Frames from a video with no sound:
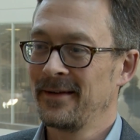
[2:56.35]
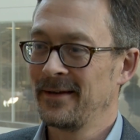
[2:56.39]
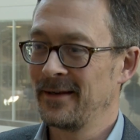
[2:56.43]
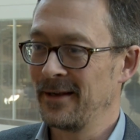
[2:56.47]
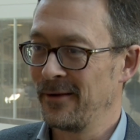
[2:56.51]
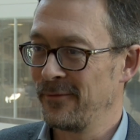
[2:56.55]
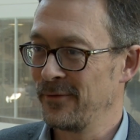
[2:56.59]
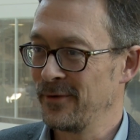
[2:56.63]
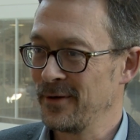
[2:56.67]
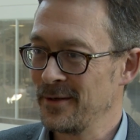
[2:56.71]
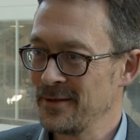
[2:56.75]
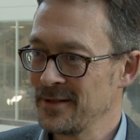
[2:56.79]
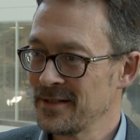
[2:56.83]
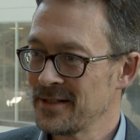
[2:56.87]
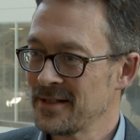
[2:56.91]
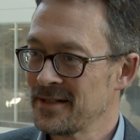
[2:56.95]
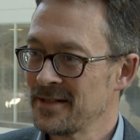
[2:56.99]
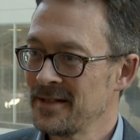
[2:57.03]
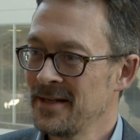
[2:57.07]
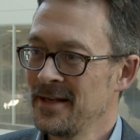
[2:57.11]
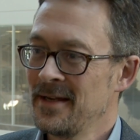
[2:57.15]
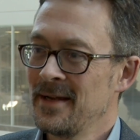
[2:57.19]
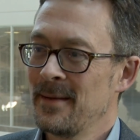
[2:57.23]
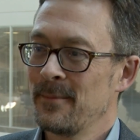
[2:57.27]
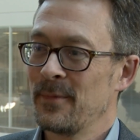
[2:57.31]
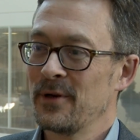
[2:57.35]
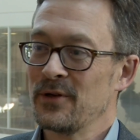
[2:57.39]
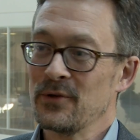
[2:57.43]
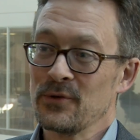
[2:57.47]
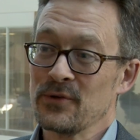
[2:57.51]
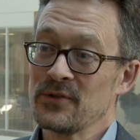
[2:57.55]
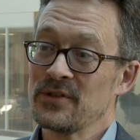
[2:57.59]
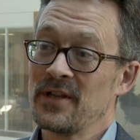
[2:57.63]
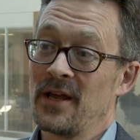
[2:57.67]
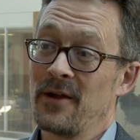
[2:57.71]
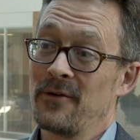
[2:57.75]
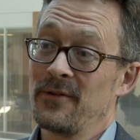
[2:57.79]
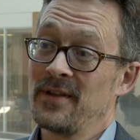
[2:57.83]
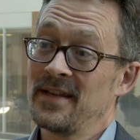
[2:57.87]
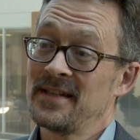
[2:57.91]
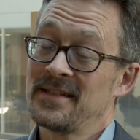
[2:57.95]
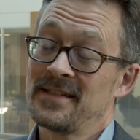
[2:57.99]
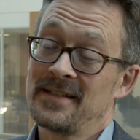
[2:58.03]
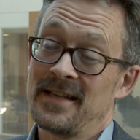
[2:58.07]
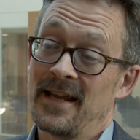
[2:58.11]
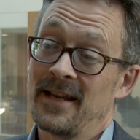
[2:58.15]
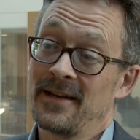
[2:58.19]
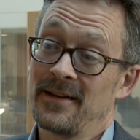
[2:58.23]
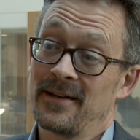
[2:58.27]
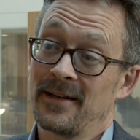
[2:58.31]
governance, but also this
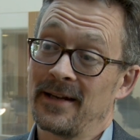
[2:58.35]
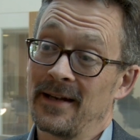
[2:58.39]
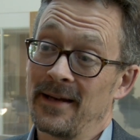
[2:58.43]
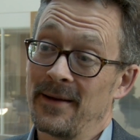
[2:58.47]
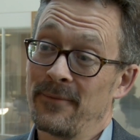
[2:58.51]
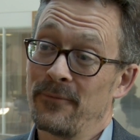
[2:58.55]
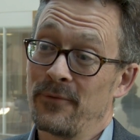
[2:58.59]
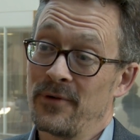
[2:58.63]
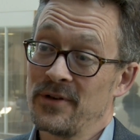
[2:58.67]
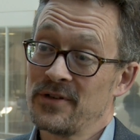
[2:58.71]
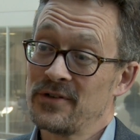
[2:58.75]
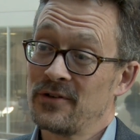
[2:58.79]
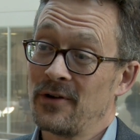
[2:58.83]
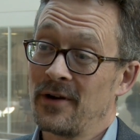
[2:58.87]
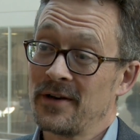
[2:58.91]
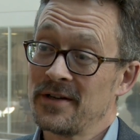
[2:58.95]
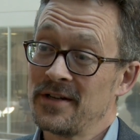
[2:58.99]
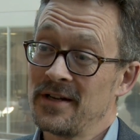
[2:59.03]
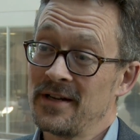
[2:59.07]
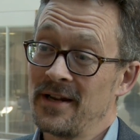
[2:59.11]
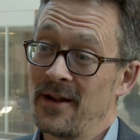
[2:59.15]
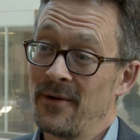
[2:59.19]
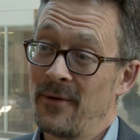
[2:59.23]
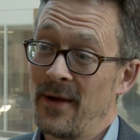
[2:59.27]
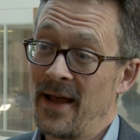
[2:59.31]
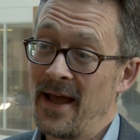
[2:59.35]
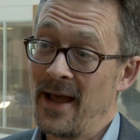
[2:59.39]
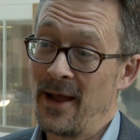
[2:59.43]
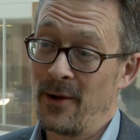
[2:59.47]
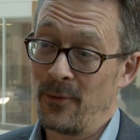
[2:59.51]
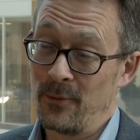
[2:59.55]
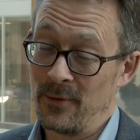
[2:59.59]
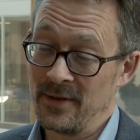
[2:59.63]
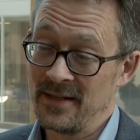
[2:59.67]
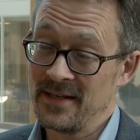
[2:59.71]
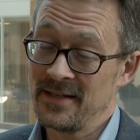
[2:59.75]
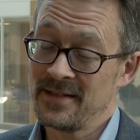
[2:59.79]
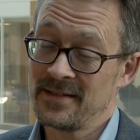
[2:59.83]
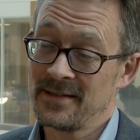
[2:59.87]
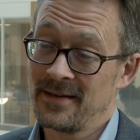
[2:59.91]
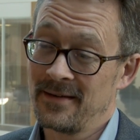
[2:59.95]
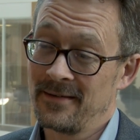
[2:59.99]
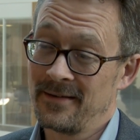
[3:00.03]
technical infrastructure. You know, how will these